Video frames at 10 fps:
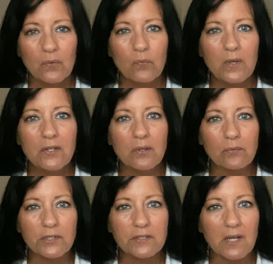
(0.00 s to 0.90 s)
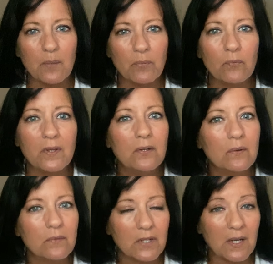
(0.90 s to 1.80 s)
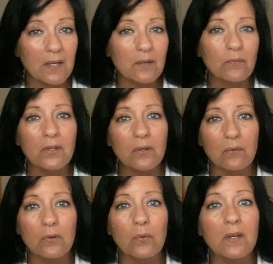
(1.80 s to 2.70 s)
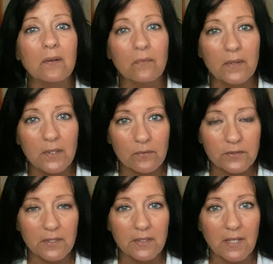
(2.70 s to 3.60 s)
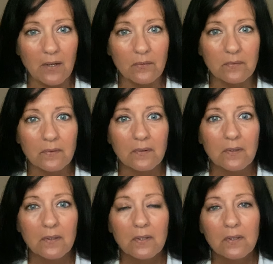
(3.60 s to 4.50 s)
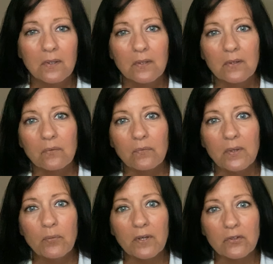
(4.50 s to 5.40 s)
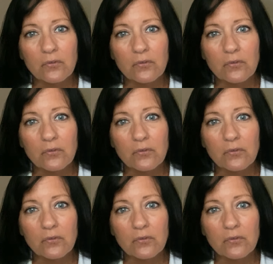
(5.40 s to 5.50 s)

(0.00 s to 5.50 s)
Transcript: We don't stop, and we don't die, and we don't quit, and we don't sit down. We bring